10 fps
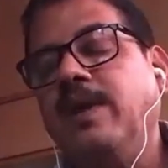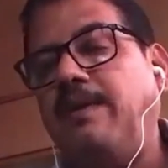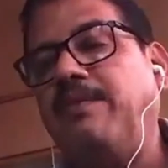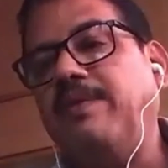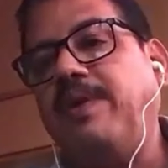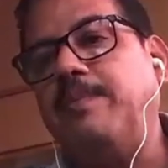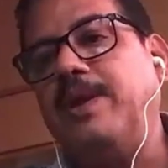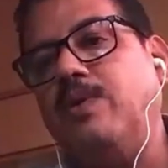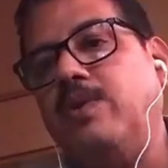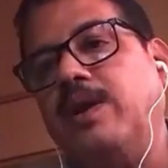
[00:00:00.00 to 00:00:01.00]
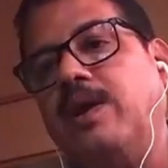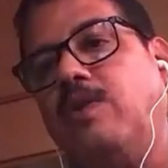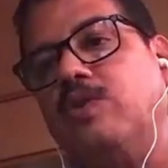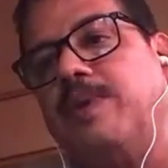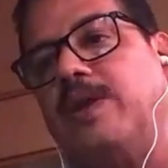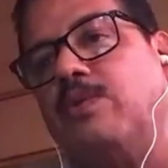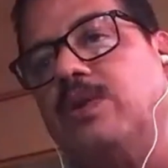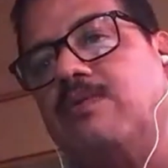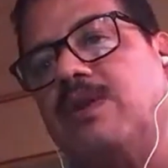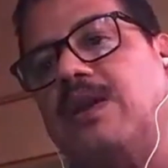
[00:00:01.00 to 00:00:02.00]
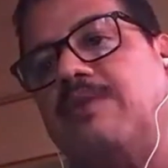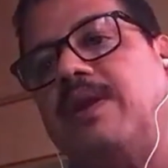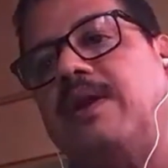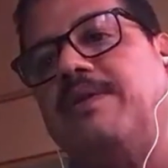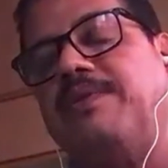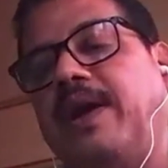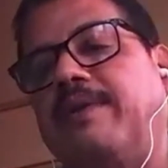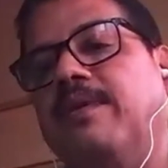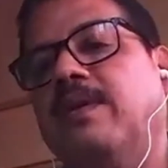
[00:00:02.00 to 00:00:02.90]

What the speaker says: every family owning a house by 2025.